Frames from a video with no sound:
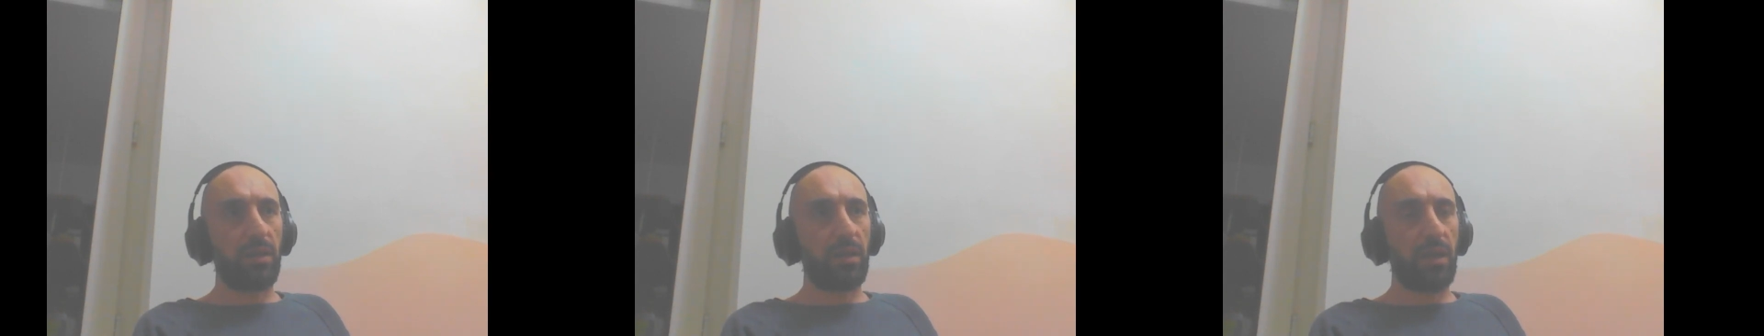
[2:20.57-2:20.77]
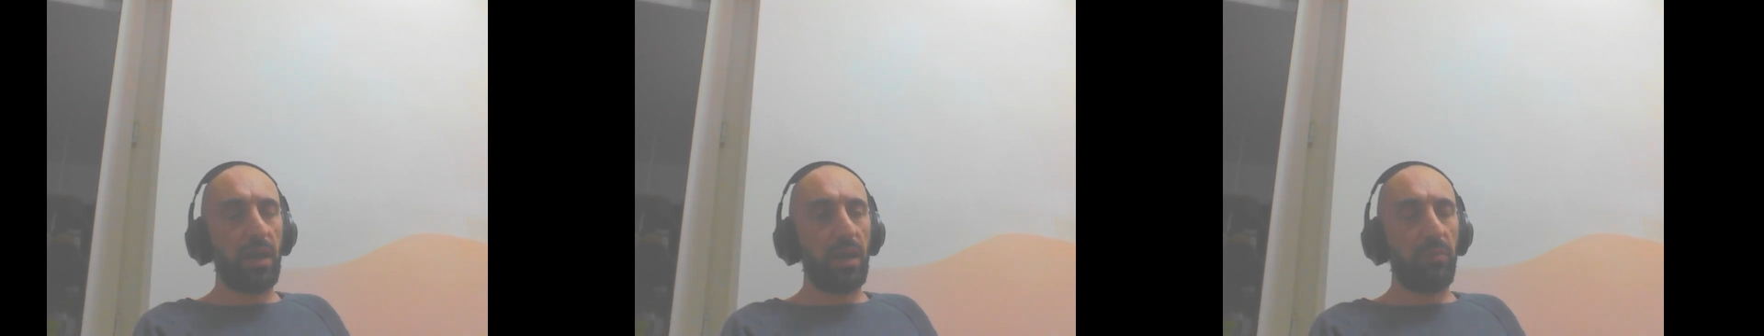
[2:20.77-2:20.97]

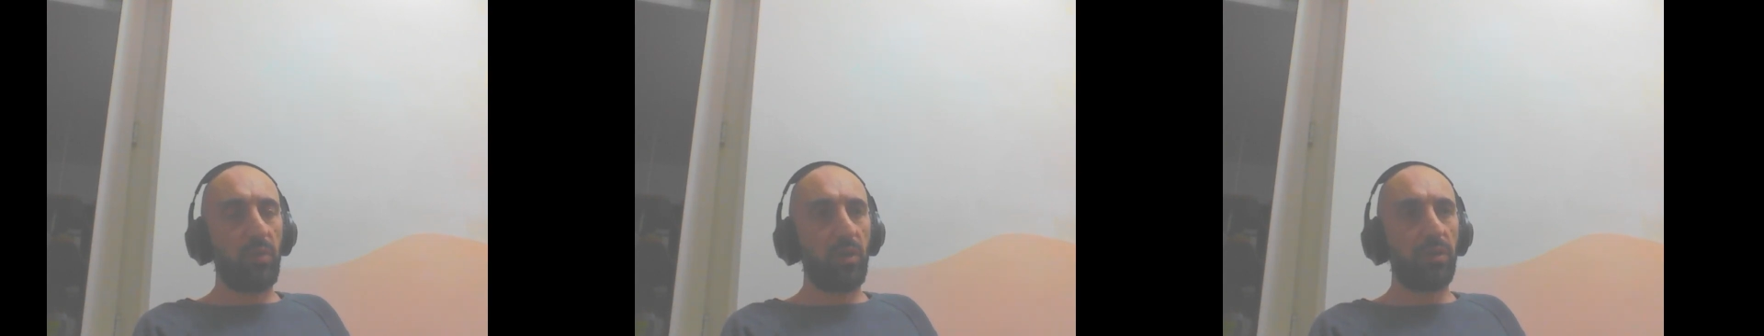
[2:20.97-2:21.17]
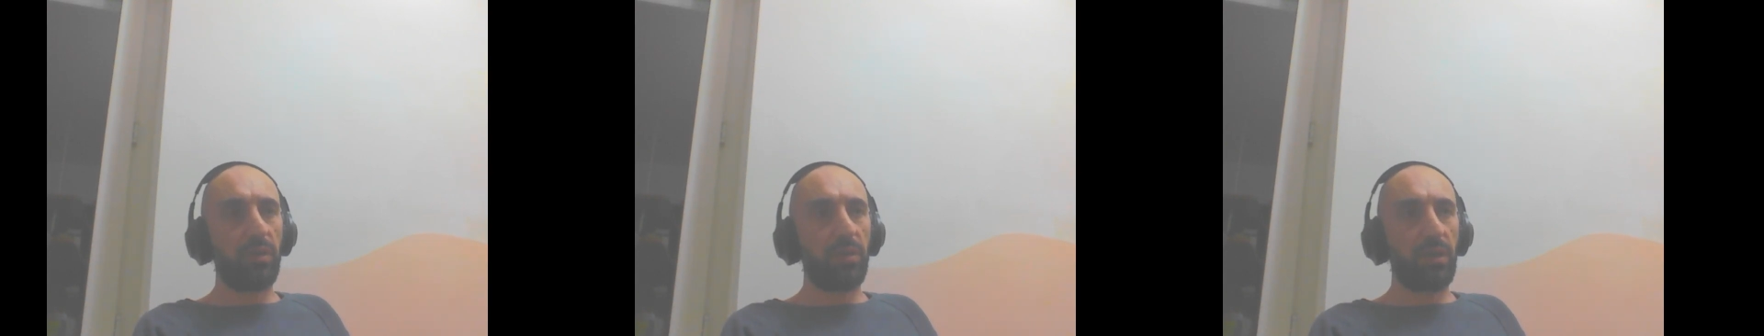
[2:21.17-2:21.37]
I am
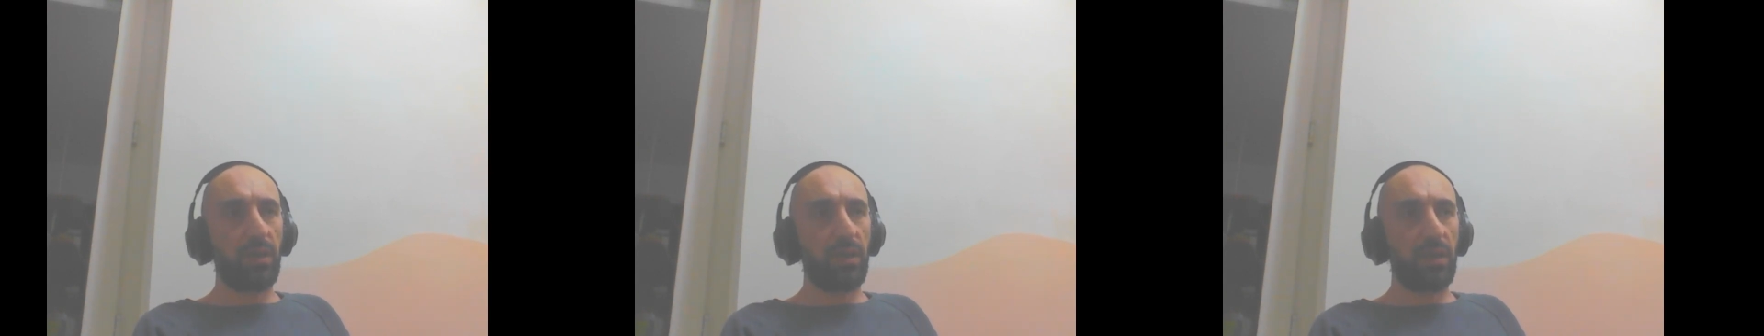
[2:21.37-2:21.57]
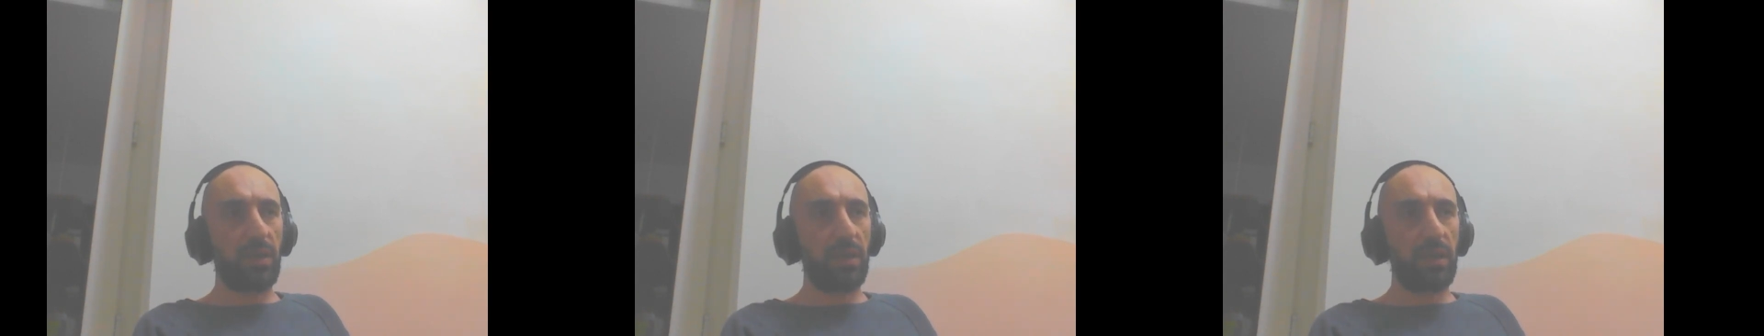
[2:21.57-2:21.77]
not
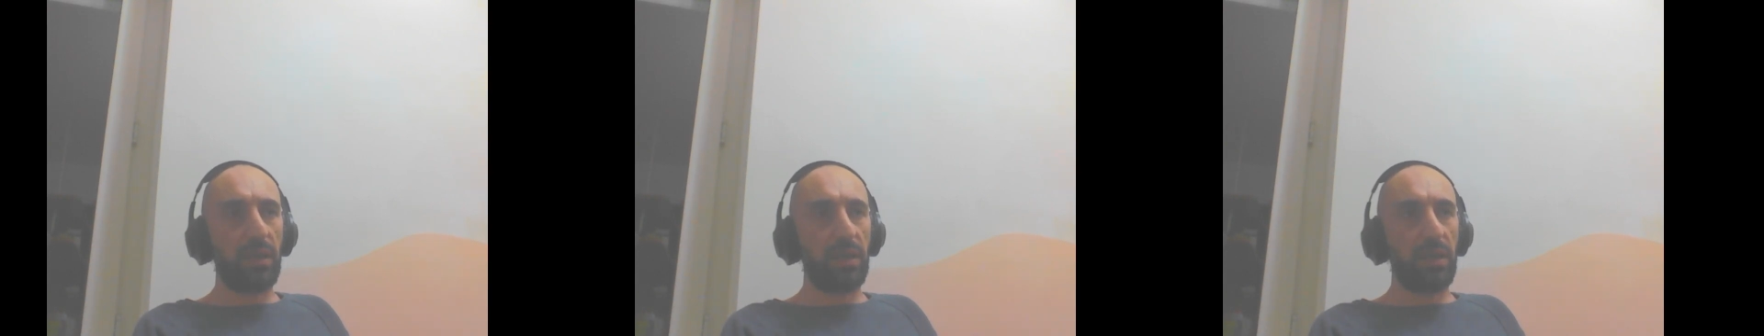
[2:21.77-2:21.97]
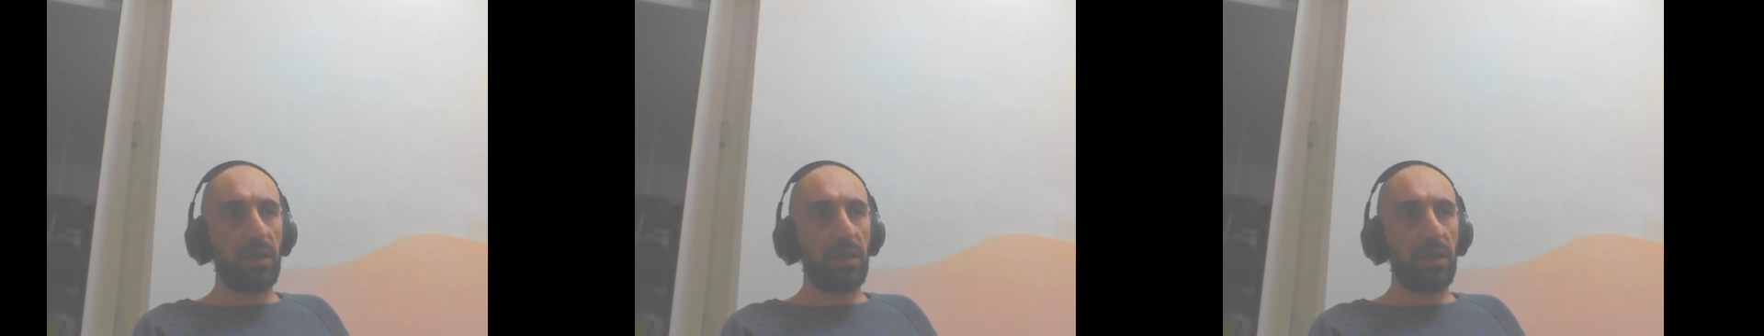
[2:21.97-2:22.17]

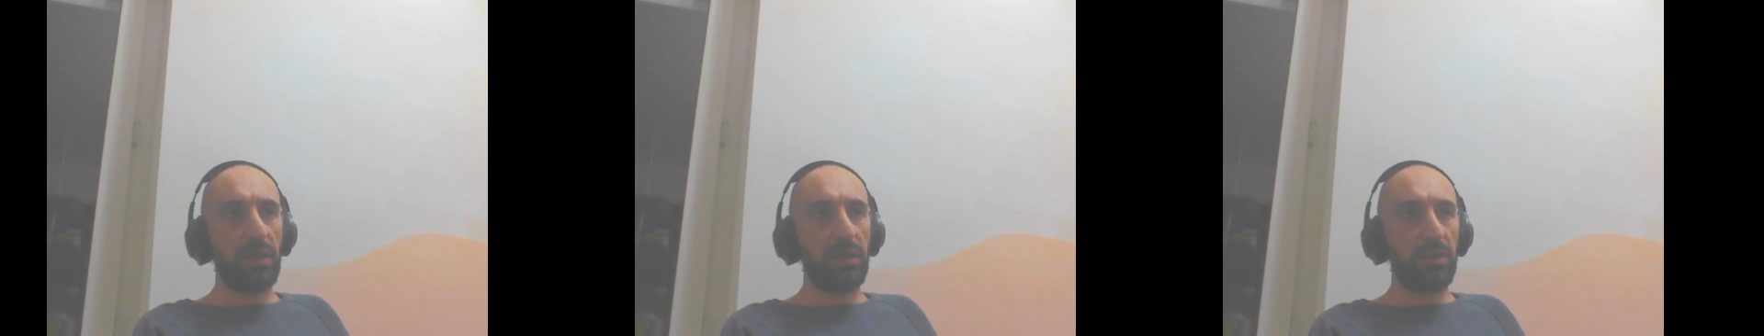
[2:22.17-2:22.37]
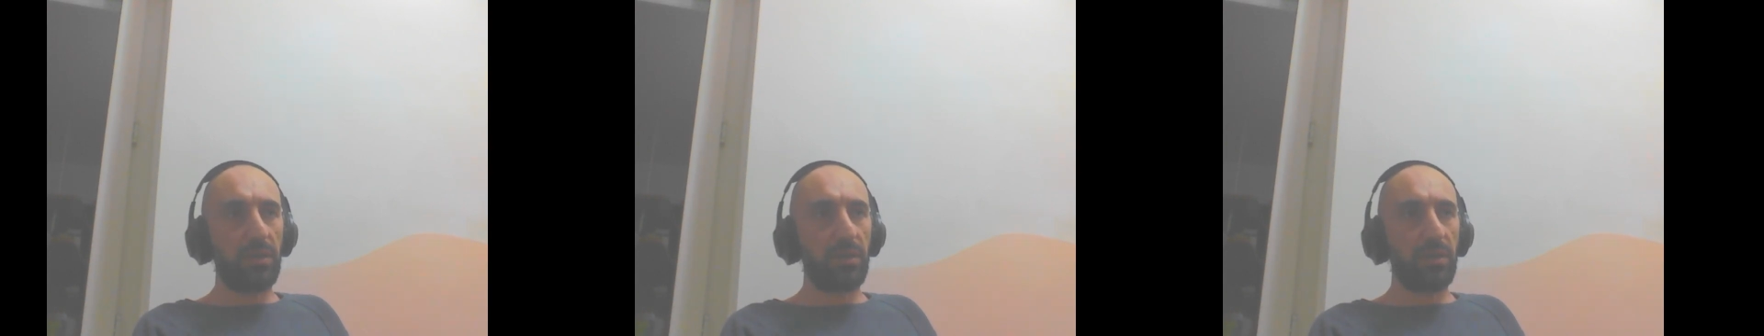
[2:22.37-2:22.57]

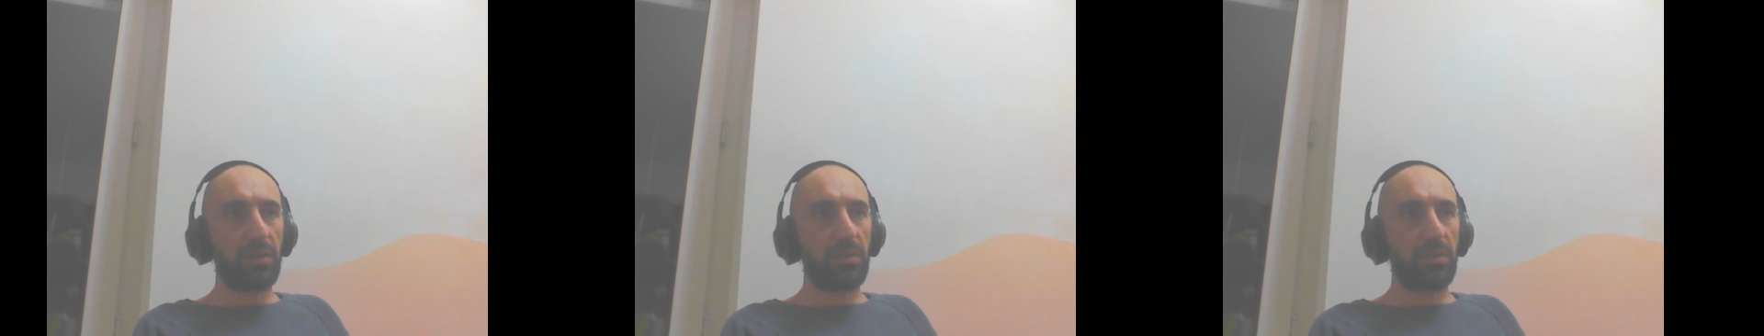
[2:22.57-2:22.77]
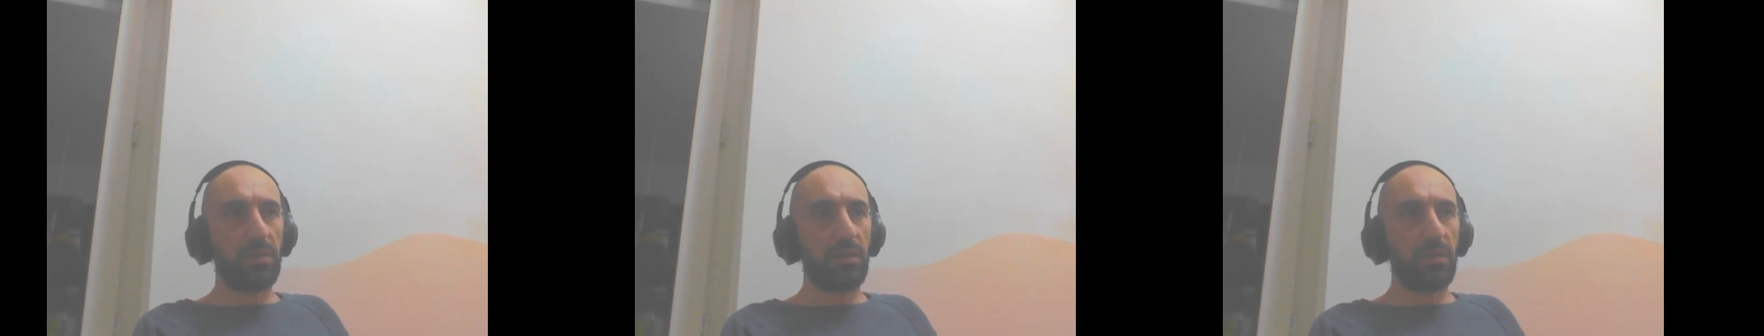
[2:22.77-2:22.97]

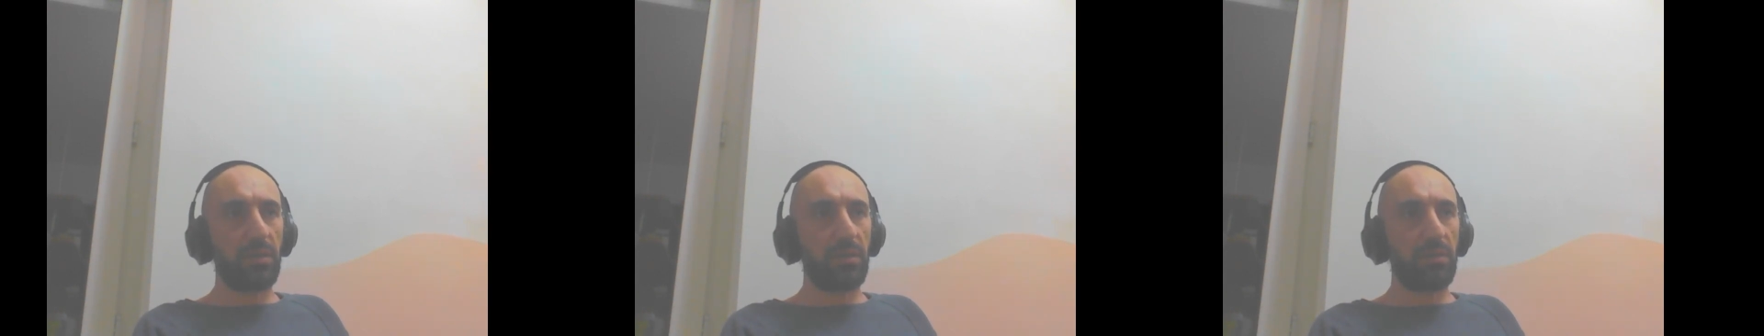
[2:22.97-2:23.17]
interested